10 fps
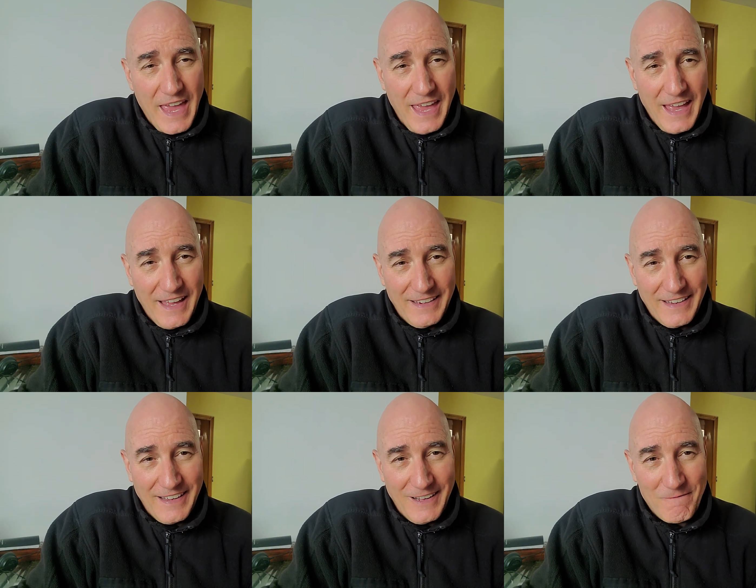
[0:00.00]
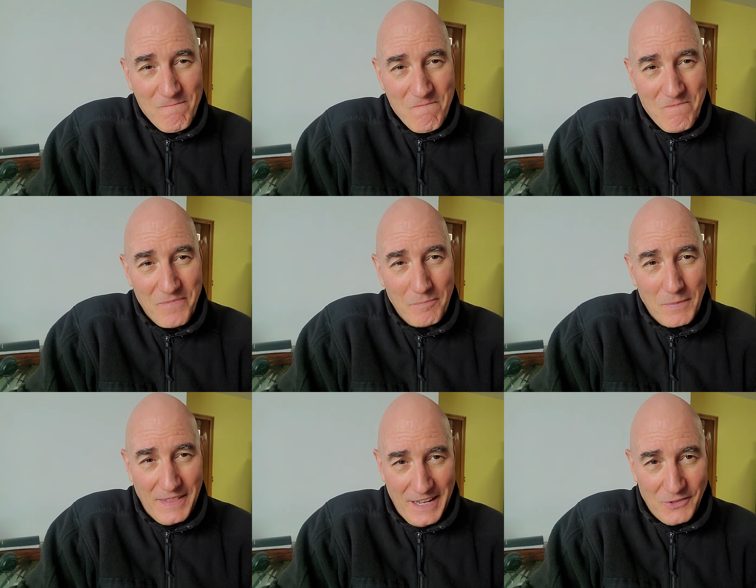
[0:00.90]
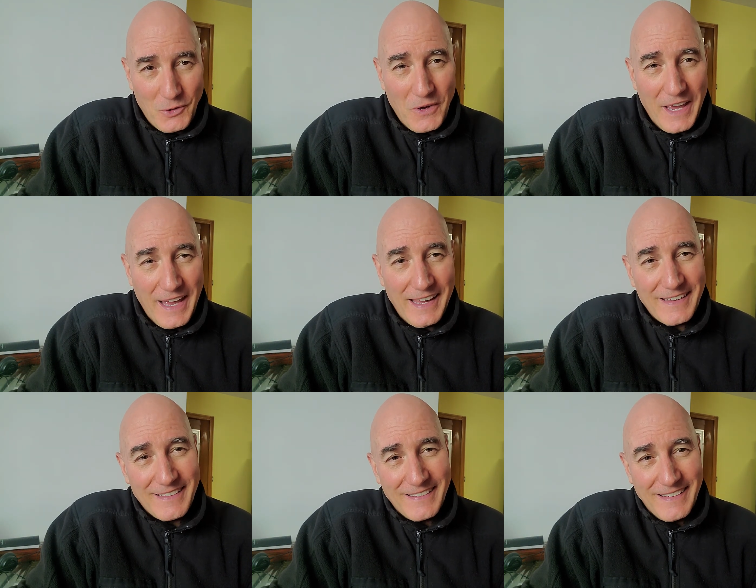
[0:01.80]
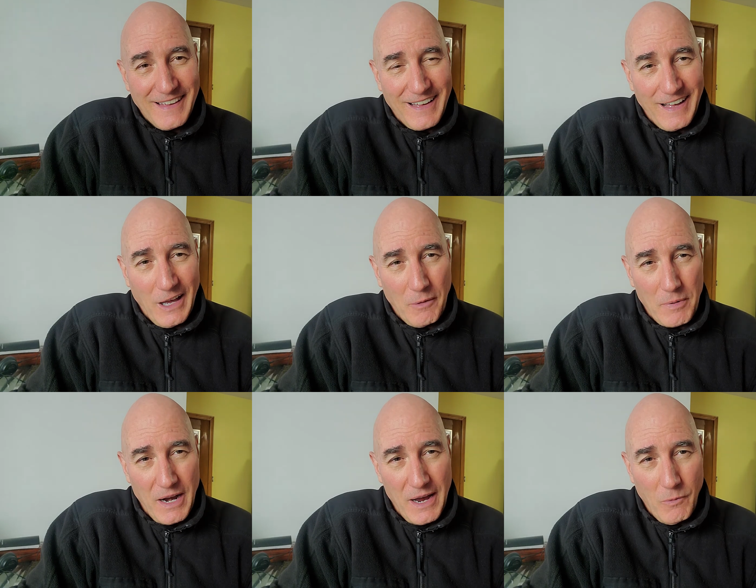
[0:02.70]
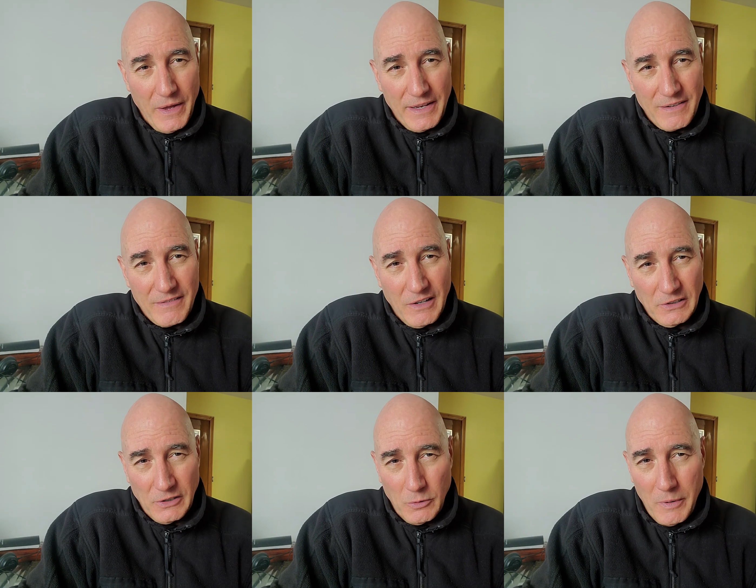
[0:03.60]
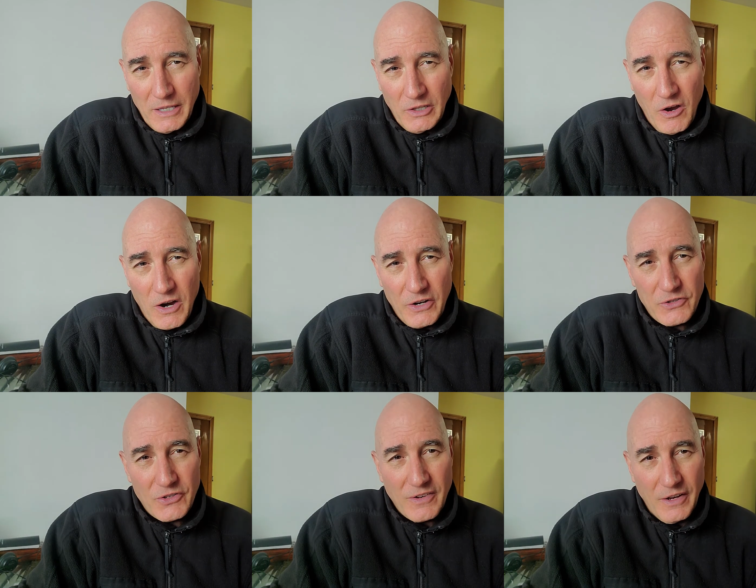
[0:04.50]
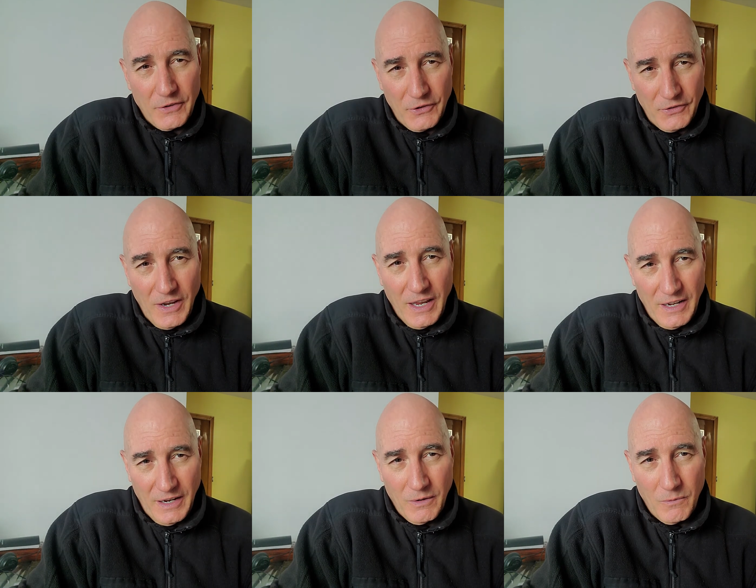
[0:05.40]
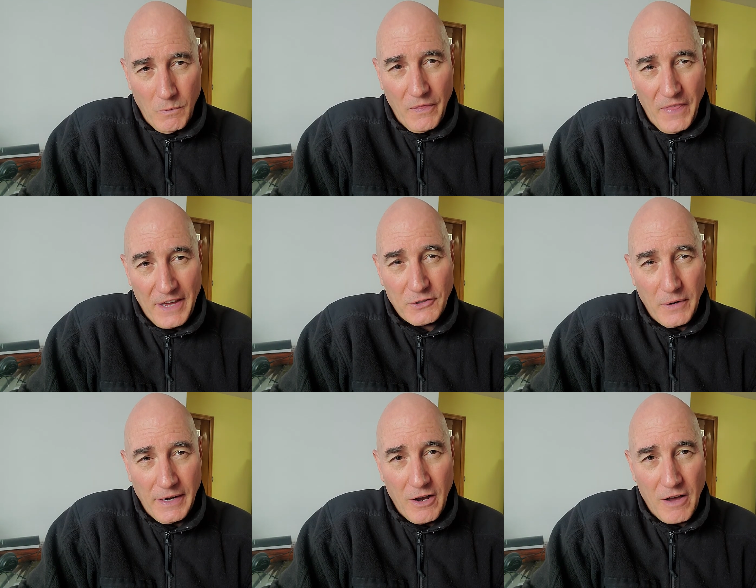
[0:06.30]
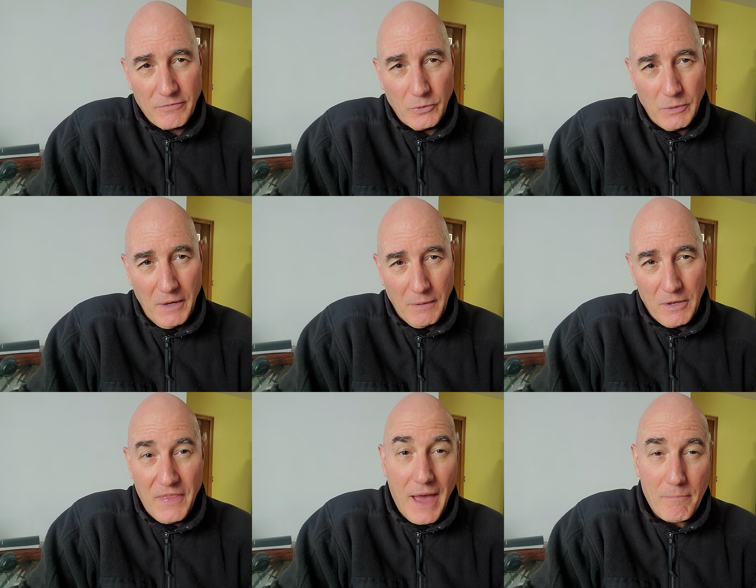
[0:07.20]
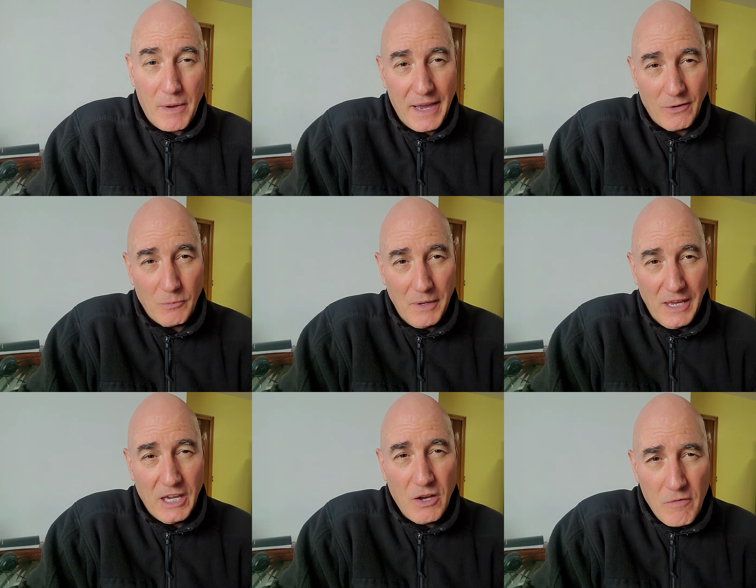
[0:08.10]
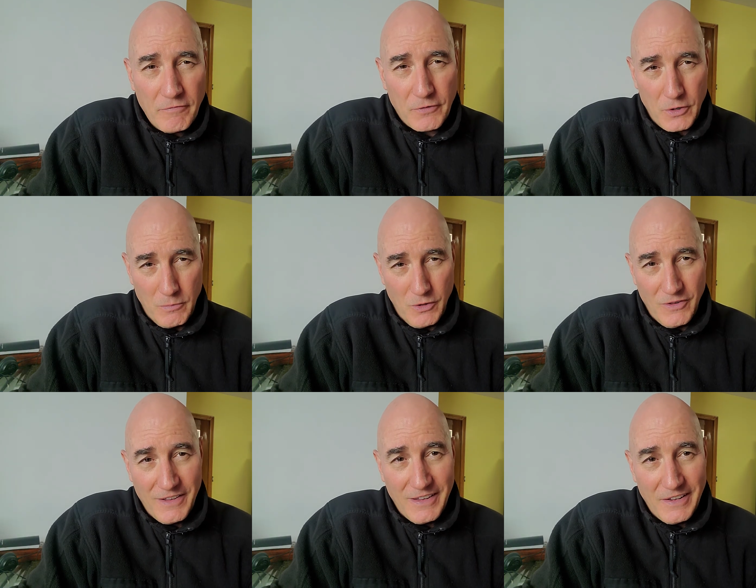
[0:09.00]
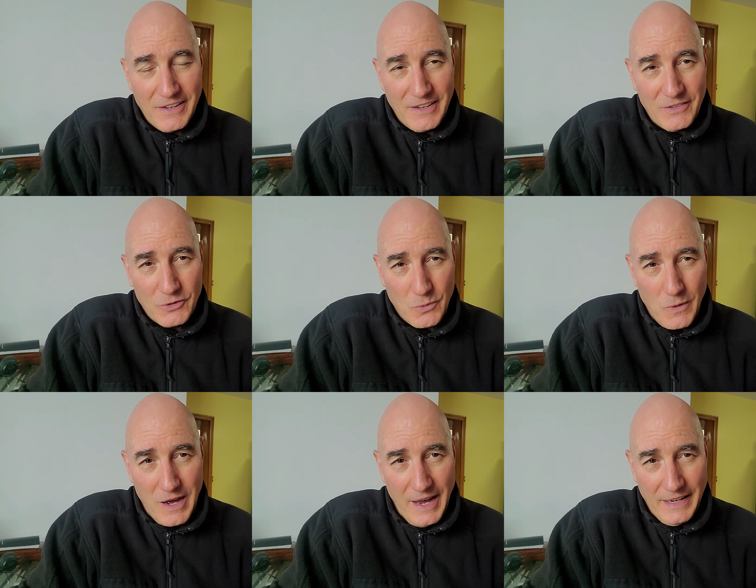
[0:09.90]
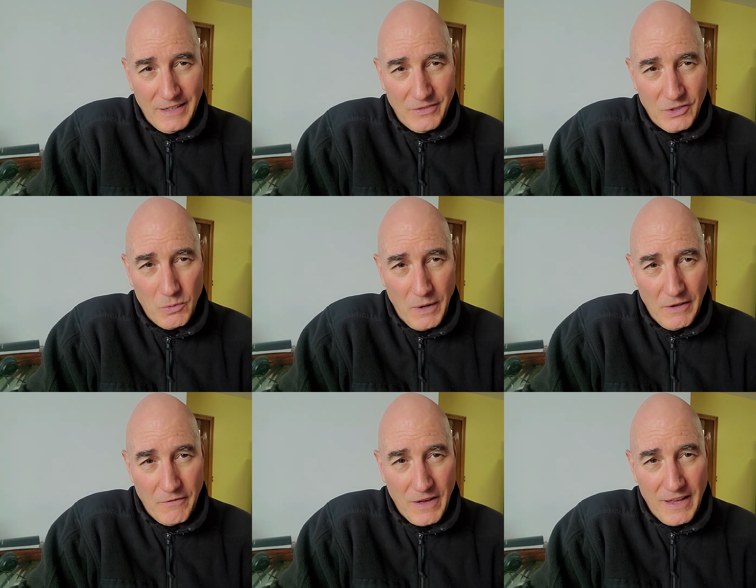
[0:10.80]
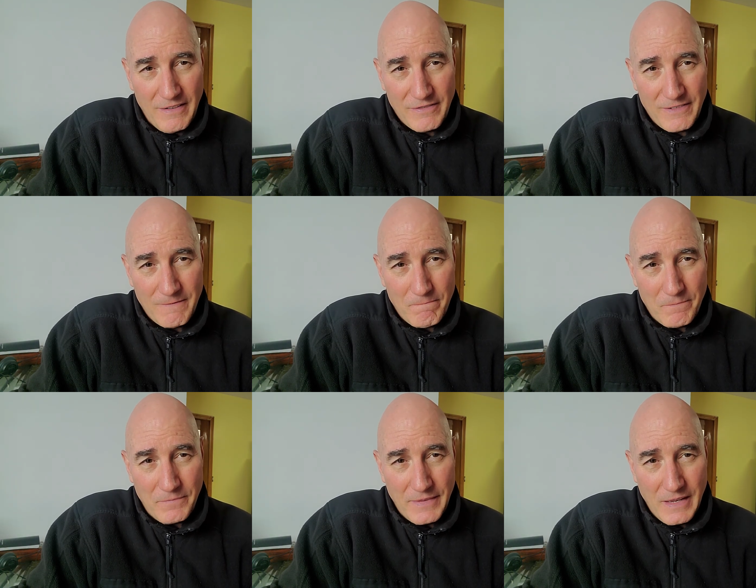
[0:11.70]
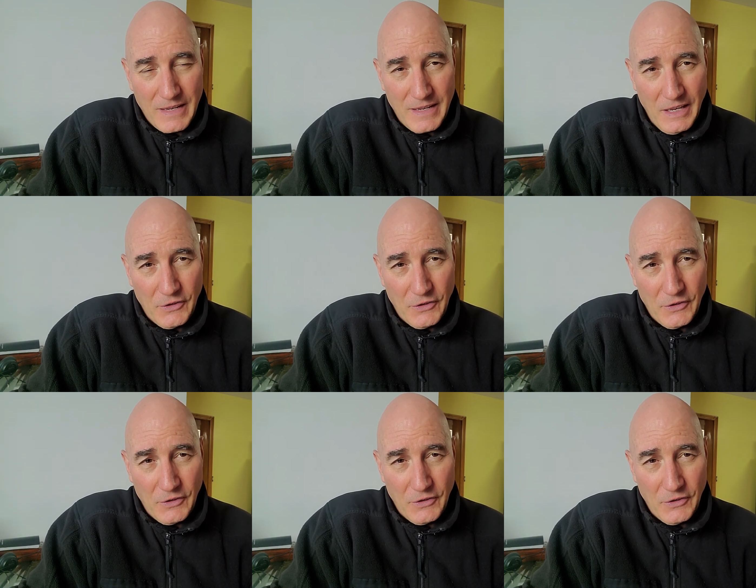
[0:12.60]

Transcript: And uh, but that's okay. Uh, but I went a little bit large, understanding what that trade-off would be. But that bike will be comfortable to ride in the 25-inch uh,